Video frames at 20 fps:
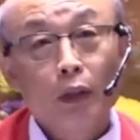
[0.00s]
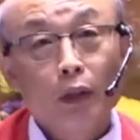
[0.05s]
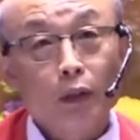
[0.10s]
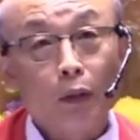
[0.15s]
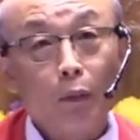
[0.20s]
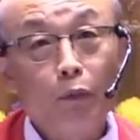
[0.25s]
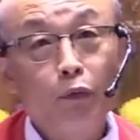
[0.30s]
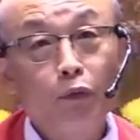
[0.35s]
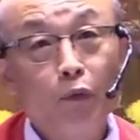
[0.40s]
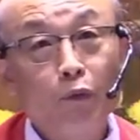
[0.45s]

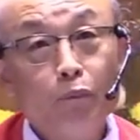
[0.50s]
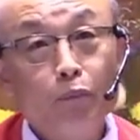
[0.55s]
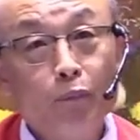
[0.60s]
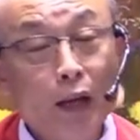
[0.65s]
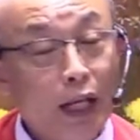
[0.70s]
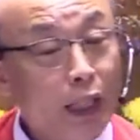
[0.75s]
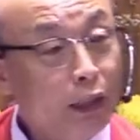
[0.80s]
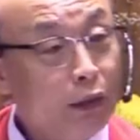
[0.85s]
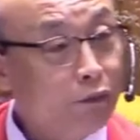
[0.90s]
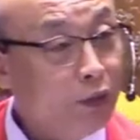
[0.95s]
The
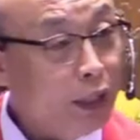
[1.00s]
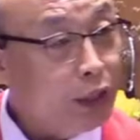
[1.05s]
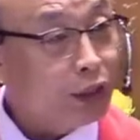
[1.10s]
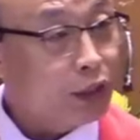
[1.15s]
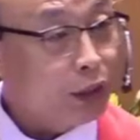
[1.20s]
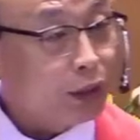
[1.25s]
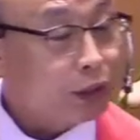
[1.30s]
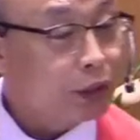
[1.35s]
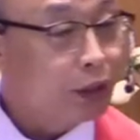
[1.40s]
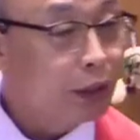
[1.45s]
main
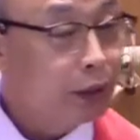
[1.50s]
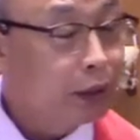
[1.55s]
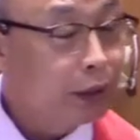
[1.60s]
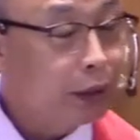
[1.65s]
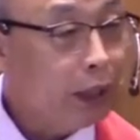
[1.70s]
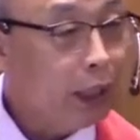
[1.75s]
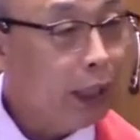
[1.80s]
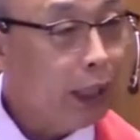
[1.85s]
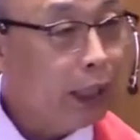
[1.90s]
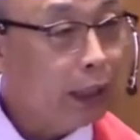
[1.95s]
reasons,
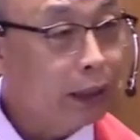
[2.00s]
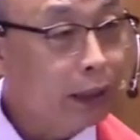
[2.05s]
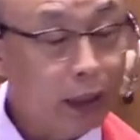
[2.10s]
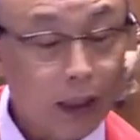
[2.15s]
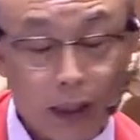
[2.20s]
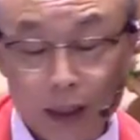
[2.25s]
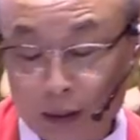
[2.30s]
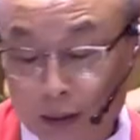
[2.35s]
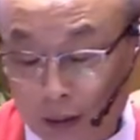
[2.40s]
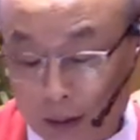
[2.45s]
and
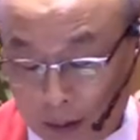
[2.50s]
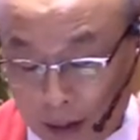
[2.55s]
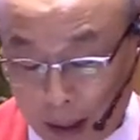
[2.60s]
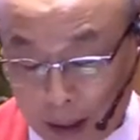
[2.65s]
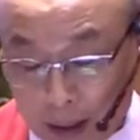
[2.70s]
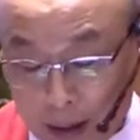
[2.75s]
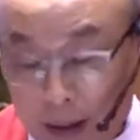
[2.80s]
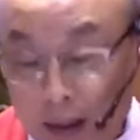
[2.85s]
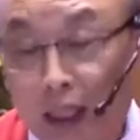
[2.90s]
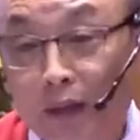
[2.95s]

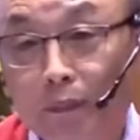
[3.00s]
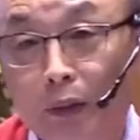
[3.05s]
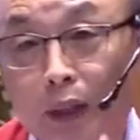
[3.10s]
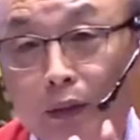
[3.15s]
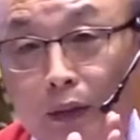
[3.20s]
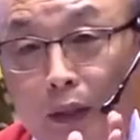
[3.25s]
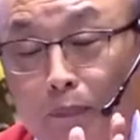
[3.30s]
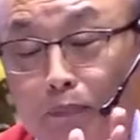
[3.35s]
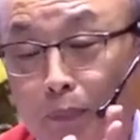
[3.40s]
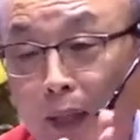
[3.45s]
they have
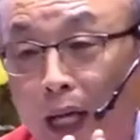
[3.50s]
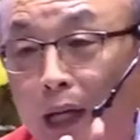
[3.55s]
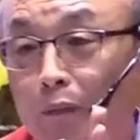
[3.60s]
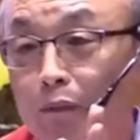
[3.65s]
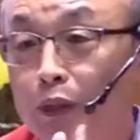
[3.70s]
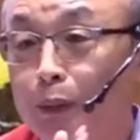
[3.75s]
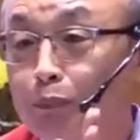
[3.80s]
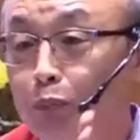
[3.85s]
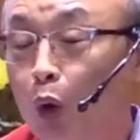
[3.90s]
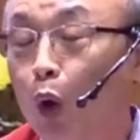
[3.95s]
the
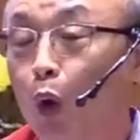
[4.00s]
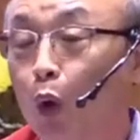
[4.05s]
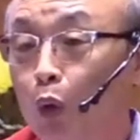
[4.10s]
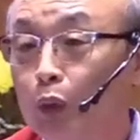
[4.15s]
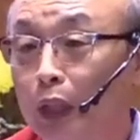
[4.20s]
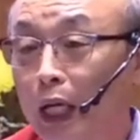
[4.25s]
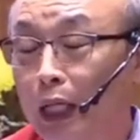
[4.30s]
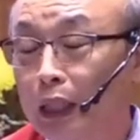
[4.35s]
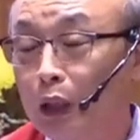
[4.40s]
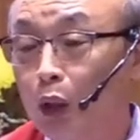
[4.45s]
bad
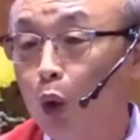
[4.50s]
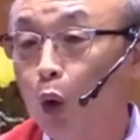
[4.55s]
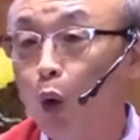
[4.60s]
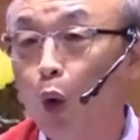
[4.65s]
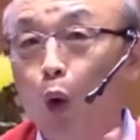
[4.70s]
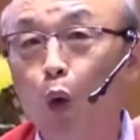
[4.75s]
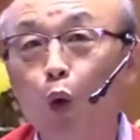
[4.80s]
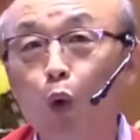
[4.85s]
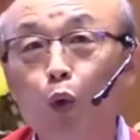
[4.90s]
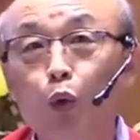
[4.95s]
report, and the
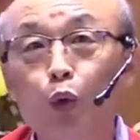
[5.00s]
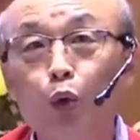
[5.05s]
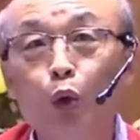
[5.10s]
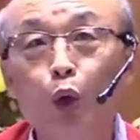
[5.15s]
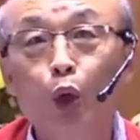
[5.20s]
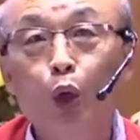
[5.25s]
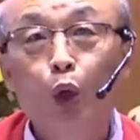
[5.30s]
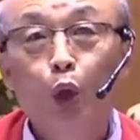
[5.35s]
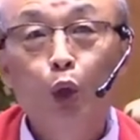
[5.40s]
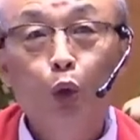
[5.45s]
whole
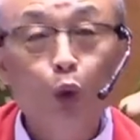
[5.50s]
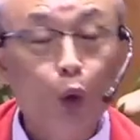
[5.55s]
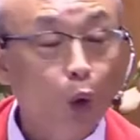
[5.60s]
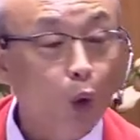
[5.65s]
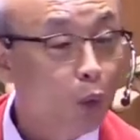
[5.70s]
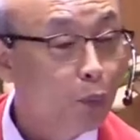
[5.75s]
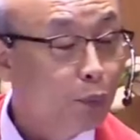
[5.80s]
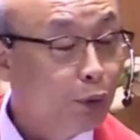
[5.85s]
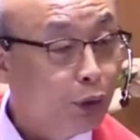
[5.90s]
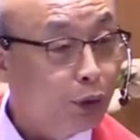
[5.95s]

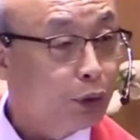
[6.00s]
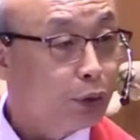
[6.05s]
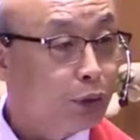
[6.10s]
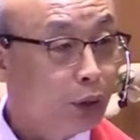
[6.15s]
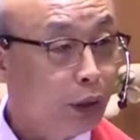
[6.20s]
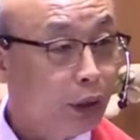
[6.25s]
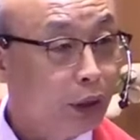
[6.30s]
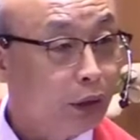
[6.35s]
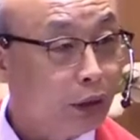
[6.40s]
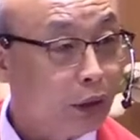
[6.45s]

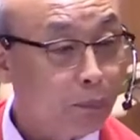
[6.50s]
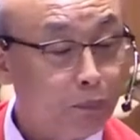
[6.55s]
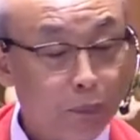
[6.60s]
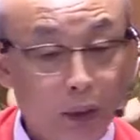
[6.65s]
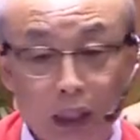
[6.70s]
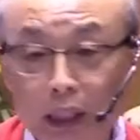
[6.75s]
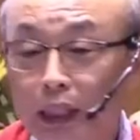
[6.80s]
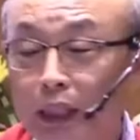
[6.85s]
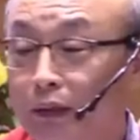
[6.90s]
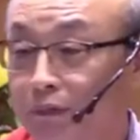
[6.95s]
community that
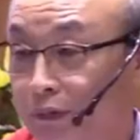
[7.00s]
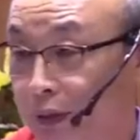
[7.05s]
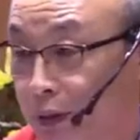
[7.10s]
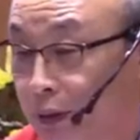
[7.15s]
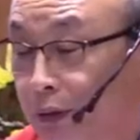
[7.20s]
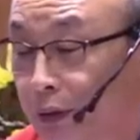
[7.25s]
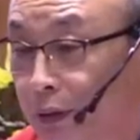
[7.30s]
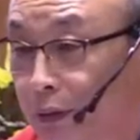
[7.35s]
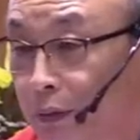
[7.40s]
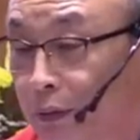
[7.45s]
believe
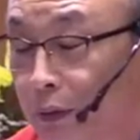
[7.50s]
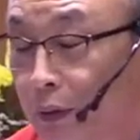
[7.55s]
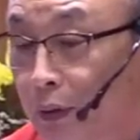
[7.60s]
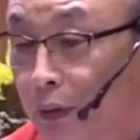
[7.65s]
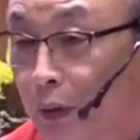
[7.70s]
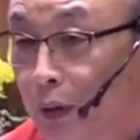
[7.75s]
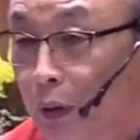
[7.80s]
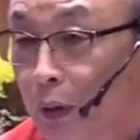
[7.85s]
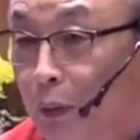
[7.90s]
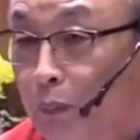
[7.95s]
it,
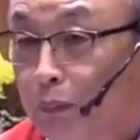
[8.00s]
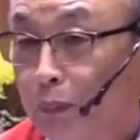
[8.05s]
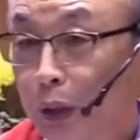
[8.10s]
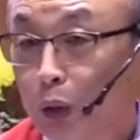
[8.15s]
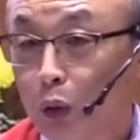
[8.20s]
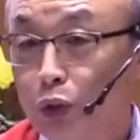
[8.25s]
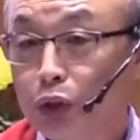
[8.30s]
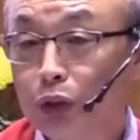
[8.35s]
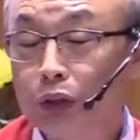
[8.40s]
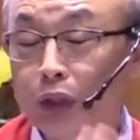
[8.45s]

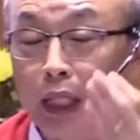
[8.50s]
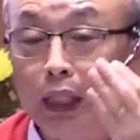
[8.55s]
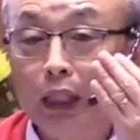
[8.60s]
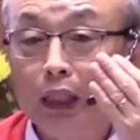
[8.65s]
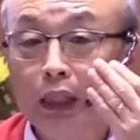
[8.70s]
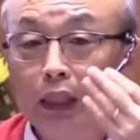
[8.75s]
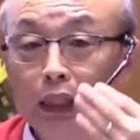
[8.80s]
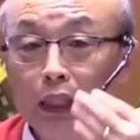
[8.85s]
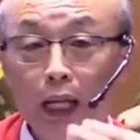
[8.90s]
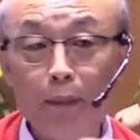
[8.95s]
because they
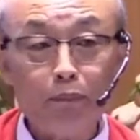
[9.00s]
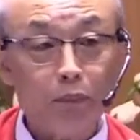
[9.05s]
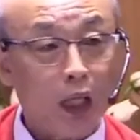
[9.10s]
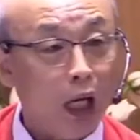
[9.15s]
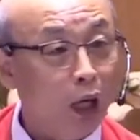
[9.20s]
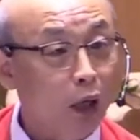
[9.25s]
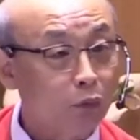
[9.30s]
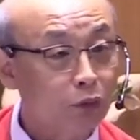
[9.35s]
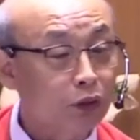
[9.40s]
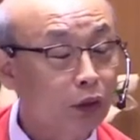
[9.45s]
left
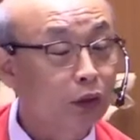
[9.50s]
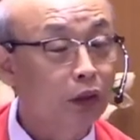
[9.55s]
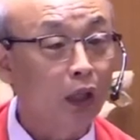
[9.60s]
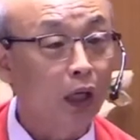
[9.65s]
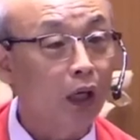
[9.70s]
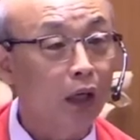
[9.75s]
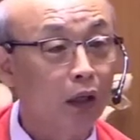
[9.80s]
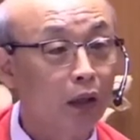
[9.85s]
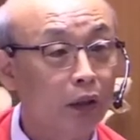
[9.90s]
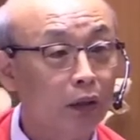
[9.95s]
out
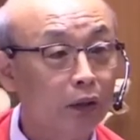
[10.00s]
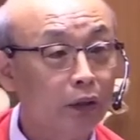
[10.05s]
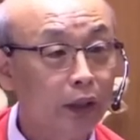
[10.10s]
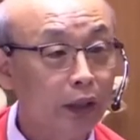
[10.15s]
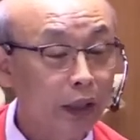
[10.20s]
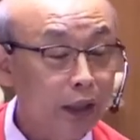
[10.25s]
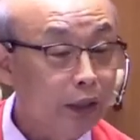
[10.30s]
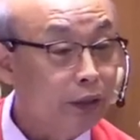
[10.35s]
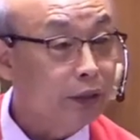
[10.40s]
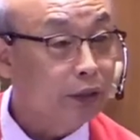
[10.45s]
God
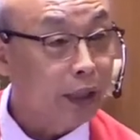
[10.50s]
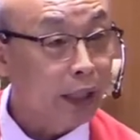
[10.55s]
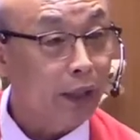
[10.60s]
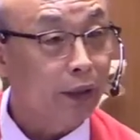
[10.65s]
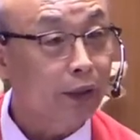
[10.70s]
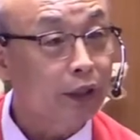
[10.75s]
in their